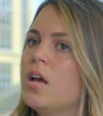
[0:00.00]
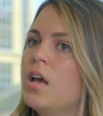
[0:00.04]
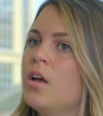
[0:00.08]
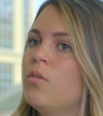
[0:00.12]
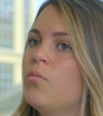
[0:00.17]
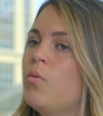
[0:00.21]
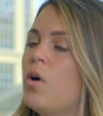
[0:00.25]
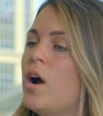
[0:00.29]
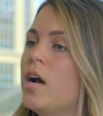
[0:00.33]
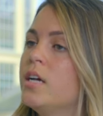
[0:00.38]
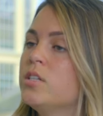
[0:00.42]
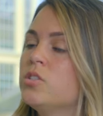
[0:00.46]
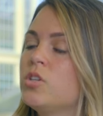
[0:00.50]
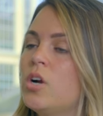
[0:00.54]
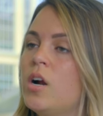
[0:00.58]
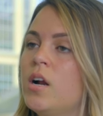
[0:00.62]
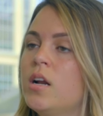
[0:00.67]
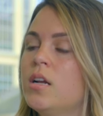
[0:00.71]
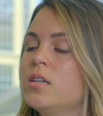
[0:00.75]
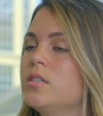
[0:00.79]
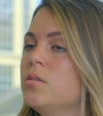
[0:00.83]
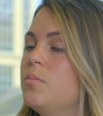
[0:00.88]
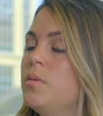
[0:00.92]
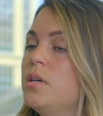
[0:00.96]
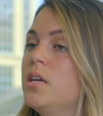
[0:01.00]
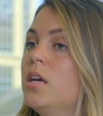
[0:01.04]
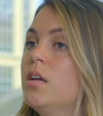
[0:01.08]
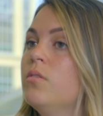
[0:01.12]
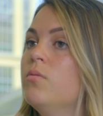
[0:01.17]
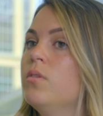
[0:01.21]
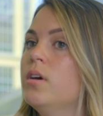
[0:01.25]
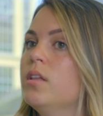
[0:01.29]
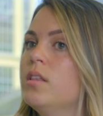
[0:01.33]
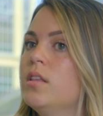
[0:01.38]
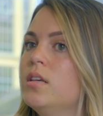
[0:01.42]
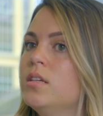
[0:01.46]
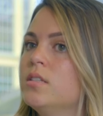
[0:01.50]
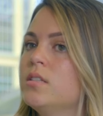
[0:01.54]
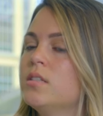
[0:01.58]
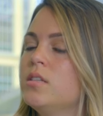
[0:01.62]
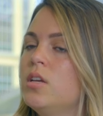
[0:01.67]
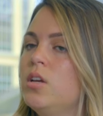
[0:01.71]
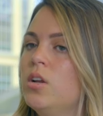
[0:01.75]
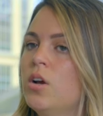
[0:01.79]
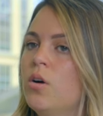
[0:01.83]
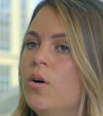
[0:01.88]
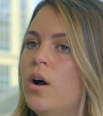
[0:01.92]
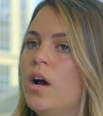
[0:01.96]
and why i started to begin with is
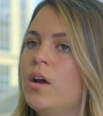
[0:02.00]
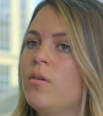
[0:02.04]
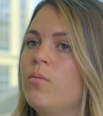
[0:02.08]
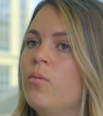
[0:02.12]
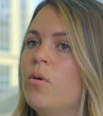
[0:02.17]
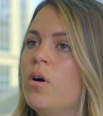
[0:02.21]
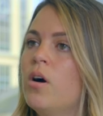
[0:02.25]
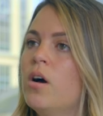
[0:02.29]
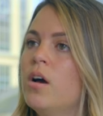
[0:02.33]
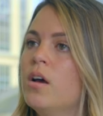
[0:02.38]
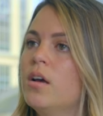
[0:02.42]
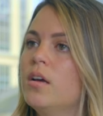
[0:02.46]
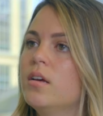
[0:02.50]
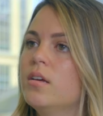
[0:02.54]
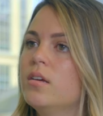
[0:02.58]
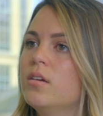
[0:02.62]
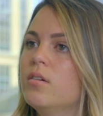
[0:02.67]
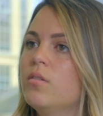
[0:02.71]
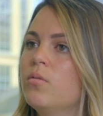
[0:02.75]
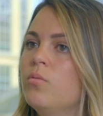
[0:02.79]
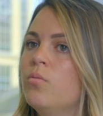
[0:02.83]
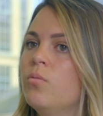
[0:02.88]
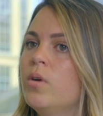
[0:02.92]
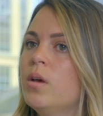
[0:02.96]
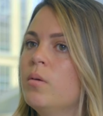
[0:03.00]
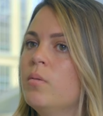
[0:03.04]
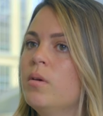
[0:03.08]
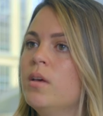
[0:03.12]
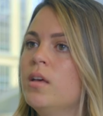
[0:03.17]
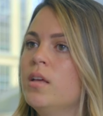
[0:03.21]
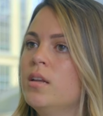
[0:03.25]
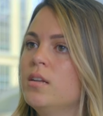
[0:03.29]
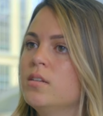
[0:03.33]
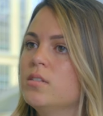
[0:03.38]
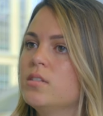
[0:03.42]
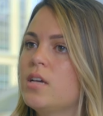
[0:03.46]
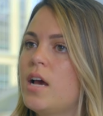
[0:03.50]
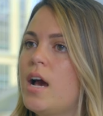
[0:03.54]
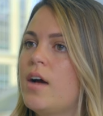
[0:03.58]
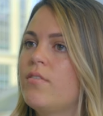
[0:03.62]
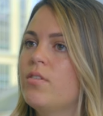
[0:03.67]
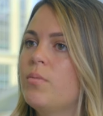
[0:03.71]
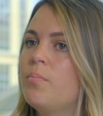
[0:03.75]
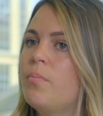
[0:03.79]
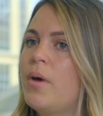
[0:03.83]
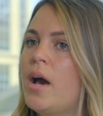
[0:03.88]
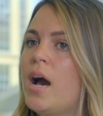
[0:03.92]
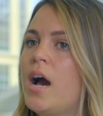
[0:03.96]
you know i want women to
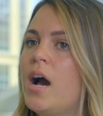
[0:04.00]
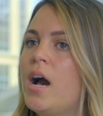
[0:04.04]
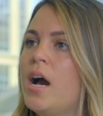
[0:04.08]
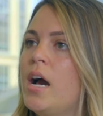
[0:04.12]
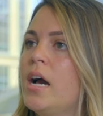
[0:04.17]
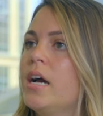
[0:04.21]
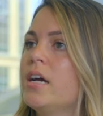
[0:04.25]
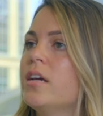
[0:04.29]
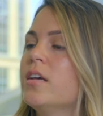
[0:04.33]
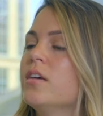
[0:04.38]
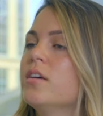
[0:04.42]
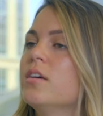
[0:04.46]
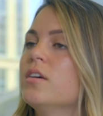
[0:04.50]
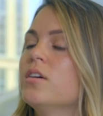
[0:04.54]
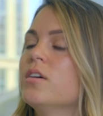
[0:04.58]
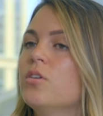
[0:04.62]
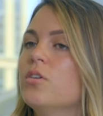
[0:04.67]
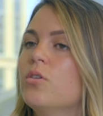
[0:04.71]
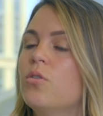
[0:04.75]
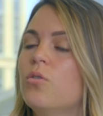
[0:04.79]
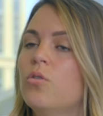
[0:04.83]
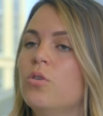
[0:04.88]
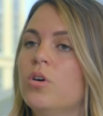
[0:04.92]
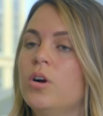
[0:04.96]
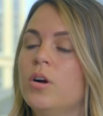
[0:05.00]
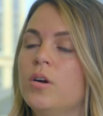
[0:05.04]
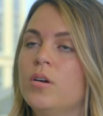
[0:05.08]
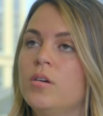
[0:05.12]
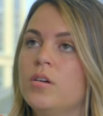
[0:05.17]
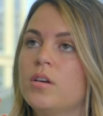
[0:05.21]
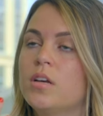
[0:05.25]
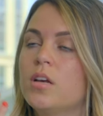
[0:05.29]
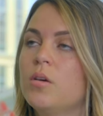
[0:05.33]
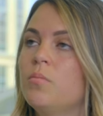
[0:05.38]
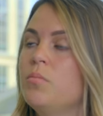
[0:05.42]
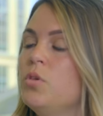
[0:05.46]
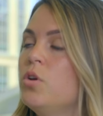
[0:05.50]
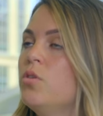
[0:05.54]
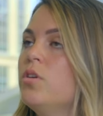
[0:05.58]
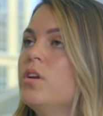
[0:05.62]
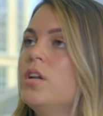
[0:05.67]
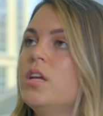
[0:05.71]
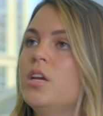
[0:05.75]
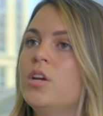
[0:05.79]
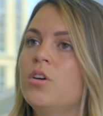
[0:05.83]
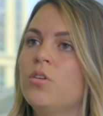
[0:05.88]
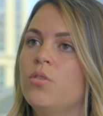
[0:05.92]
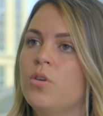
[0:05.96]
have a bag or
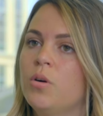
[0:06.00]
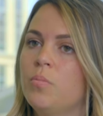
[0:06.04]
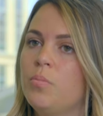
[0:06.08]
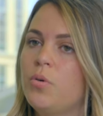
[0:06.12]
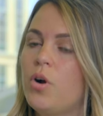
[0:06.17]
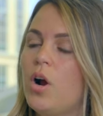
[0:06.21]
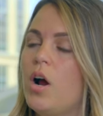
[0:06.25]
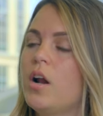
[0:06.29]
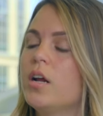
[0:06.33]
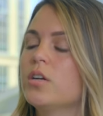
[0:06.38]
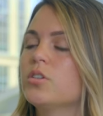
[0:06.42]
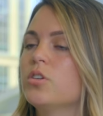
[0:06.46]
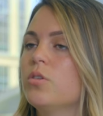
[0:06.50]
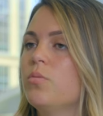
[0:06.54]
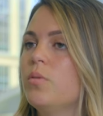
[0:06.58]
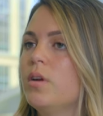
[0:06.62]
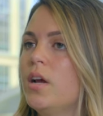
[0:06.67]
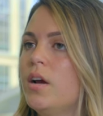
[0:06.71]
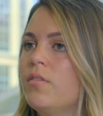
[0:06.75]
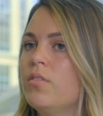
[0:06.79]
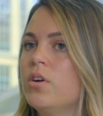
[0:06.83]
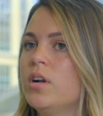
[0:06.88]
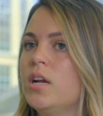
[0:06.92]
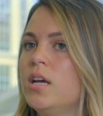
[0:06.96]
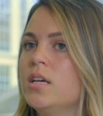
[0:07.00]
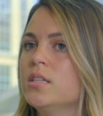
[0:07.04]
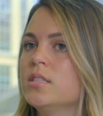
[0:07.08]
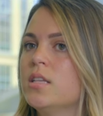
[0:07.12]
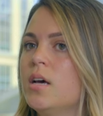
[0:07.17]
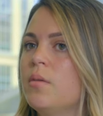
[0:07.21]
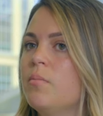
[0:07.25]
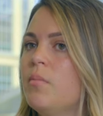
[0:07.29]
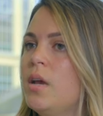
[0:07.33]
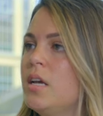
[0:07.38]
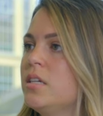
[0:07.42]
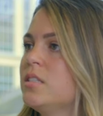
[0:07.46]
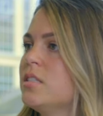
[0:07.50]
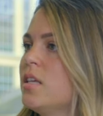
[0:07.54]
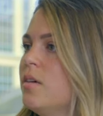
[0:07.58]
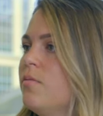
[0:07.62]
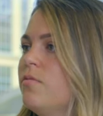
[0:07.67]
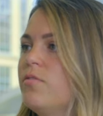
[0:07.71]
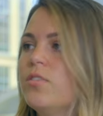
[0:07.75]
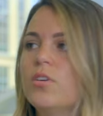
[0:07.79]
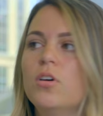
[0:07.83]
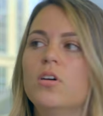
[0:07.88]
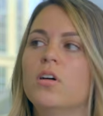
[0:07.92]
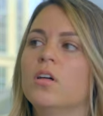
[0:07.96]
community or product or whatever it is that makes
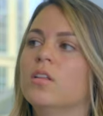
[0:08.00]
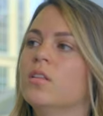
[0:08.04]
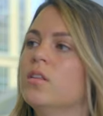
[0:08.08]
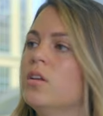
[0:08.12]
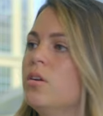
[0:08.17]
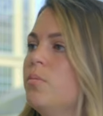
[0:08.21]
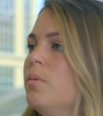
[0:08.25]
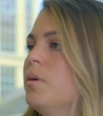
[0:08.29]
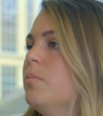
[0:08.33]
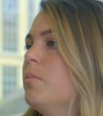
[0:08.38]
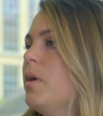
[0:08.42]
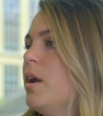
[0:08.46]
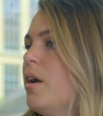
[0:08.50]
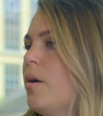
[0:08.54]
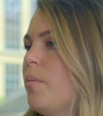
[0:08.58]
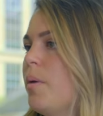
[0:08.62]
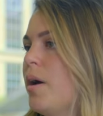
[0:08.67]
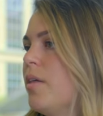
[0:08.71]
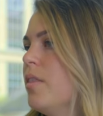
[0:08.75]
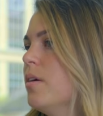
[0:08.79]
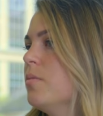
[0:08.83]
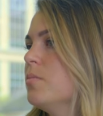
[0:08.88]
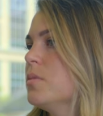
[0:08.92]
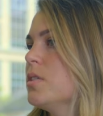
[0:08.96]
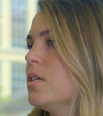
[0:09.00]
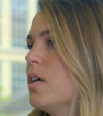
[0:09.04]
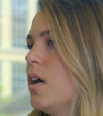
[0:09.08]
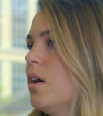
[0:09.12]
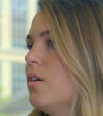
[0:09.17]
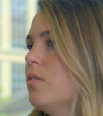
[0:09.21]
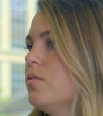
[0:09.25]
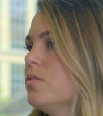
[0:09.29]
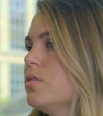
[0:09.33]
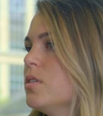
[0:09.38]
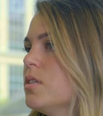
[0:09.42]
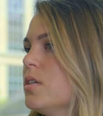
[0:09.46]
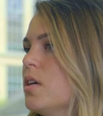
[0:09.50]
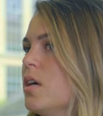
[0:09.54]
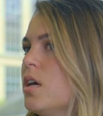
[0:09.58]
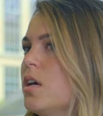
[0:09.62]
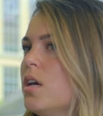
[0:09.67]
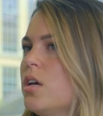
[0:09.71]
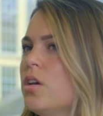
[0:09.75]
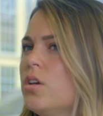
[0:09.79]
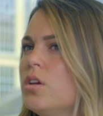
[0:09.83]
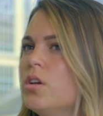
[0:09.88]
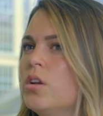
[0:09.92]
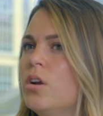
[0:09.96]
them feel a little bit better about themselves
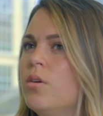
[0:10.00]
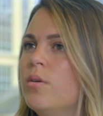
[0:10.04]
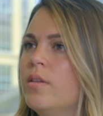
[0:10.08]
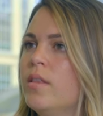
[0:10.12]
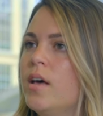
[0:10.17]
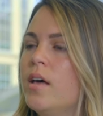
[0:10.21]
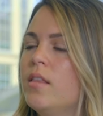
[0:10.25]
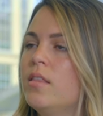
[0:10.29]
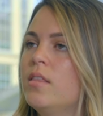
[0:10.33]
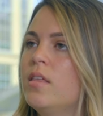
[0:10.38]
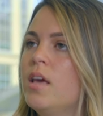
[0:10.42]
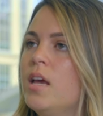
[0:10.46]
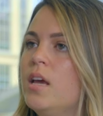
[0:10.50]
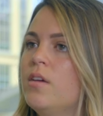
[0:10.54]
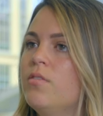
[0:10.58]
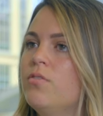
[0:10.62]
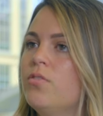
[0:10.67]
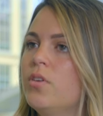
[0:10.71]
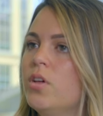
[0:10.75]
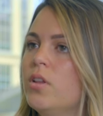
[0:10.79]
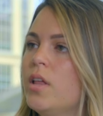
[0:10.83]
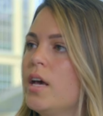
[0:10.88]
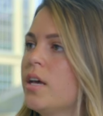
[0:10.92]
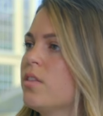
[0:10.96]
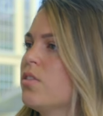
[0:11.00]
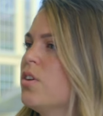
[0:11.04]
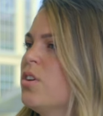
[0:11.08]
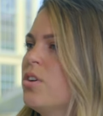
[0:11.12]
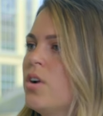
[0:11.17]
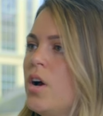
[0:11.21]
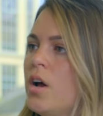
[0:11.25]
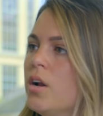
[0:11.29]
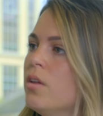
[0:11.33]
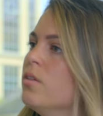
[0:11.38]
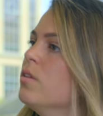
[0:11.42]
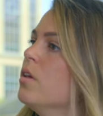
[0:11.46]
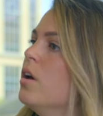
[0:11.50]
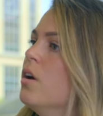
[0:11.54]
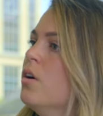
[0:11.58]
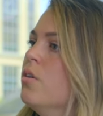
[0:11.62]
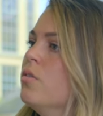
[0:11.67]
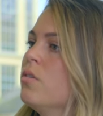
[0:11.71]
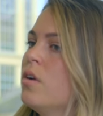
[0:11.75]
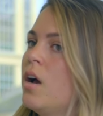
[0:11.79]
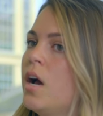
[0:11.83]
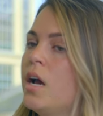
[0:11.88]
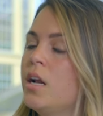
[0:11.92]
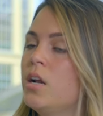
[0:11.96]
you know and that they feel like they're not
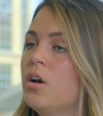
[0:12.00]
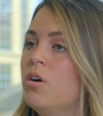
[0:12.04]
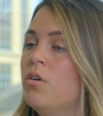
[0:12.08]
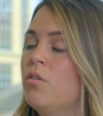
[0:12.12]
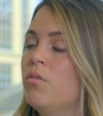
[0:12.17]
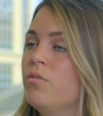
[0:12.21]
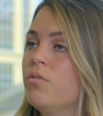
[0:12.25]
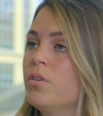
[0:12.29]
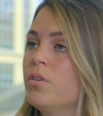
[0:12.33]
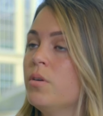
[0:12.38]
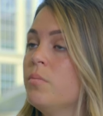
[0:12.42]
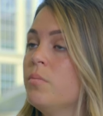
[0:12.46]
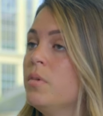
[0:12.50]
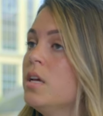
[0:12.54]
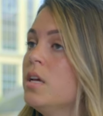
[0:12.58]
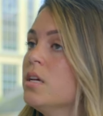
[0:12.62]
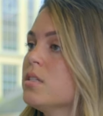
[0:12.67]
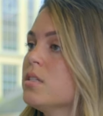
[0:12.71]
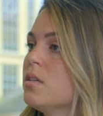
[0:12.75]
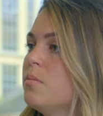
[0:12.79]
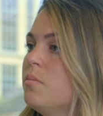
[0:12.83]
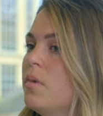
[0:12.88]
alone i know for me as a